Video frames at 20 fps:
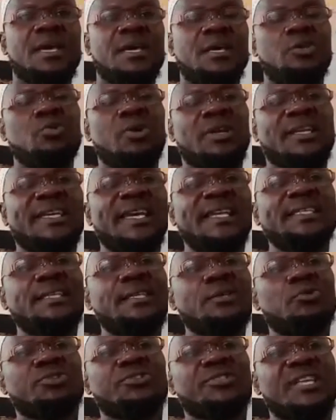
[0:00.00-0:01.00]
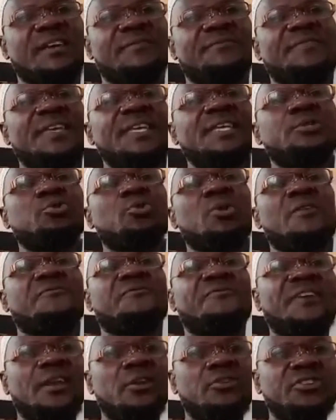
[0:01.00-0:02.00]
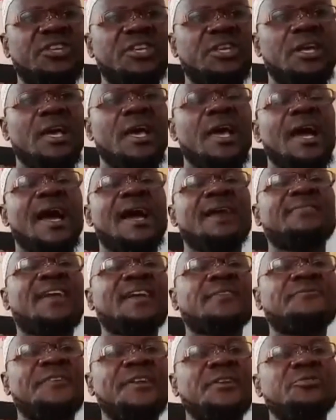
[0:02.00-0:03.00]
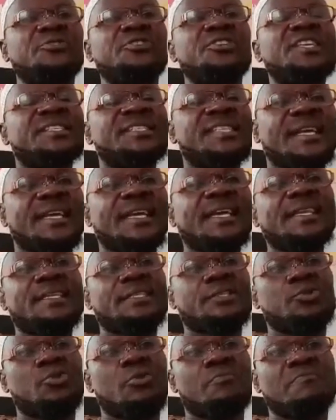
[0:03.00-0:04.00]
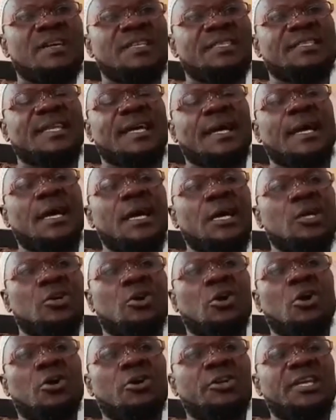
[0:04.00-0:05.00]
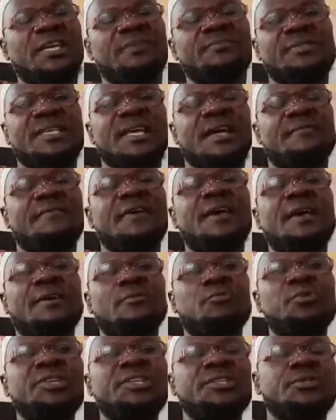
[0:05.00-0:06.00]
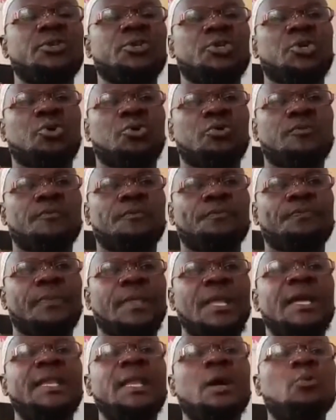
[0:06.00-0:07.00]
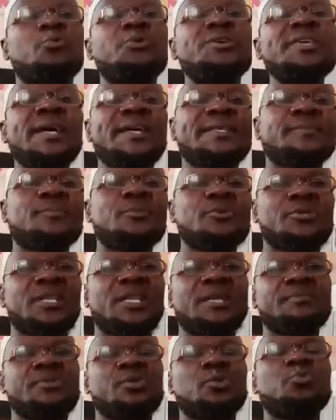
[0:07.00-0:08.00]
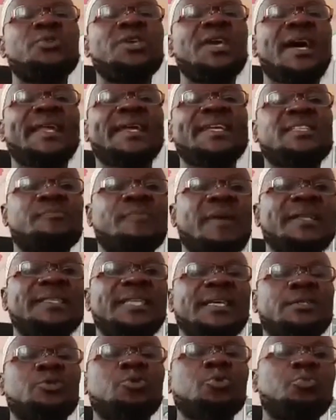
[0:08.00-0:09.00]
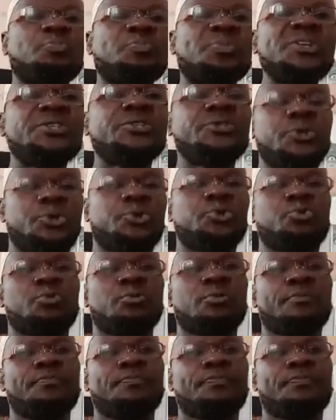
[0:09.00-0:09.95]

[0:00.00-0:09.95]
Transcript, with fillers: You are getting yourself into a felony, and that felony is against your master, God Himself, which is not good. Now, we as Muslims, we are expected to preach to you.